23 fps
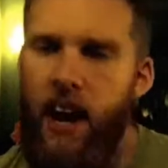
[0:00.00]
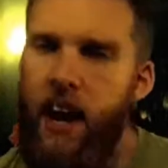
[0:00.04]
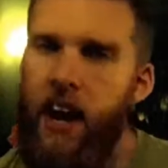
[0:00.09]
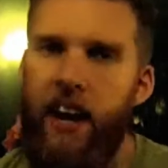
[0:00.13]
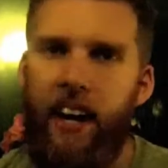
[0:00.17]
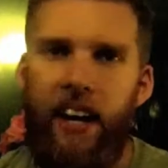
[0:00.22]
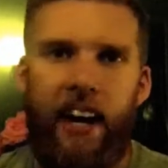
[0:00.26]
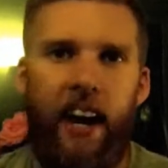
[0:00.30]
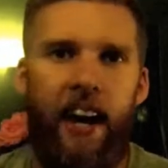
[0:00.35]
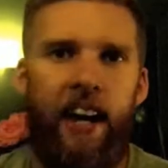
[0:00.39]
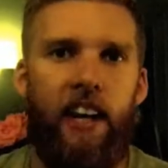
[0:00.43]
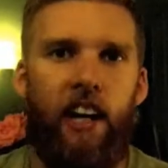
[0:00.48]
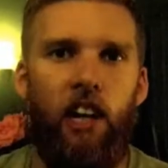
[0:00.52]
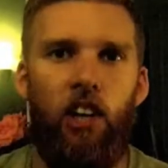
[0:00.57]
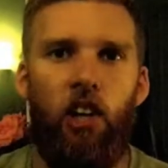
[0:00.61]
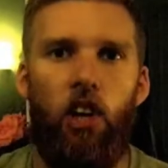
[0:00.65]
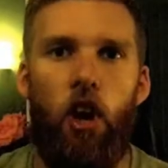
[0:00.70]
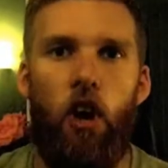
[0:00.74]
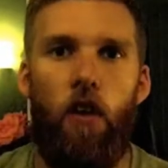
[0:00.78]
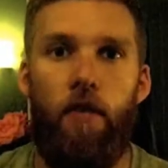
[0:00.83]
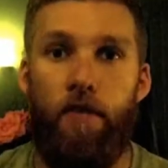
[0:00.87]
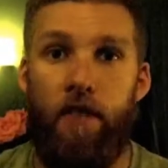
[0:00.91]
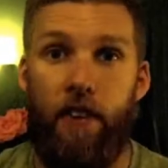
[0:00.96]
Yeah, again, a
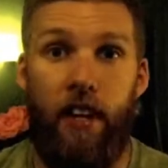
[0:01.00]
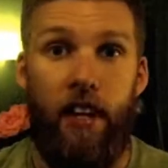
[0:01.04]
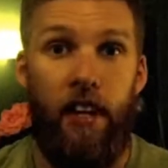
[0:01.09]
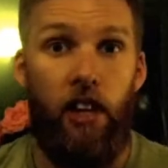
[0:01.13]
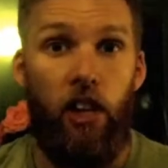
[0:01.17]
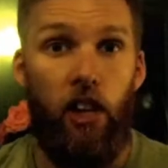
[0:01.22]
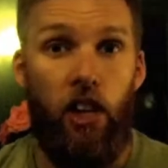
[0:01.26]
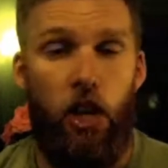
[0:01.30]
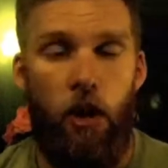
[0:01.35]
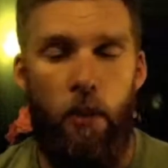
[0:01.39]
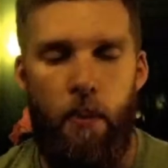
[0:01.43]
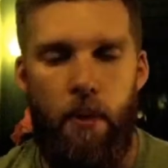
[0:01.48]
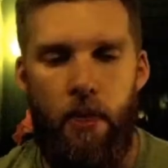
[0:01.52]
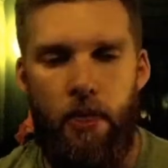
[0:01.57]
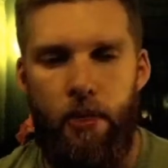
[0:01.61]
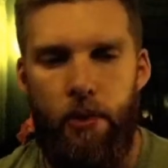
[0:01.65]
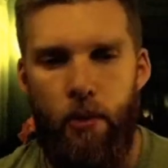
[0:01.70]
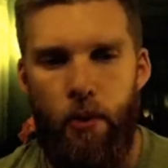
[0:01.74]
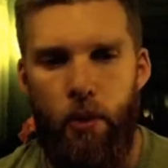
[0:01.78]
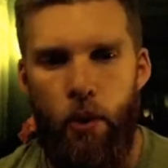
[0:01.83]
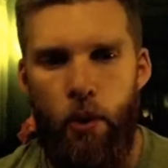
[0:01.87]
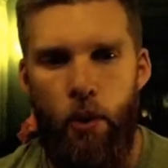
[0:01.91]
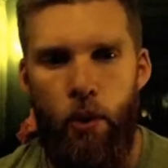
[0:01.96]
lot of vanilla
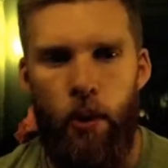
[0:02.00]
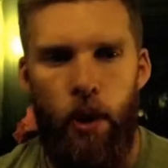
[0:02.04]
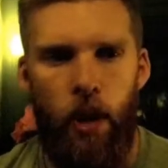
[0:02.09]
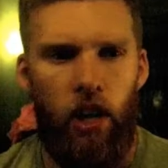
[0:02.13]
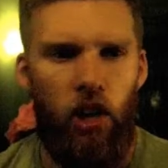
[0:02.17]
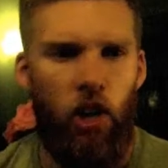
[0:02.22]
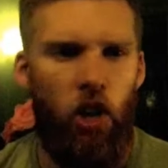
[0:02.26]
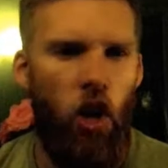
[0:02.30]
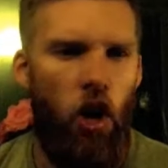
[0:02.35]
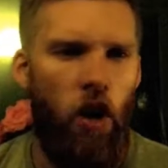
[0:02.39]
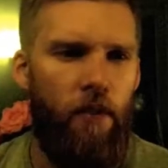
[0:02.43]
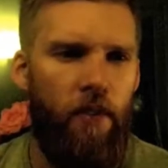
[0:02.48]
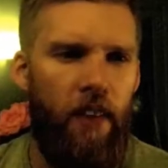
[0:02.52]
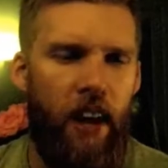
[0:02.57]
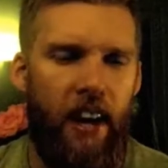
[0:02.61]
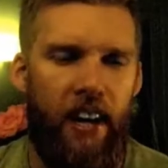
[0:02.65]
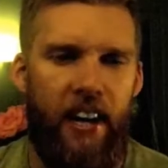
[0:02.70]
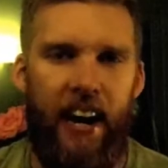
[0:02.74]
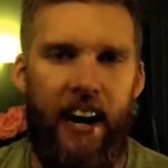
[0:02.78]
coming through, a lot of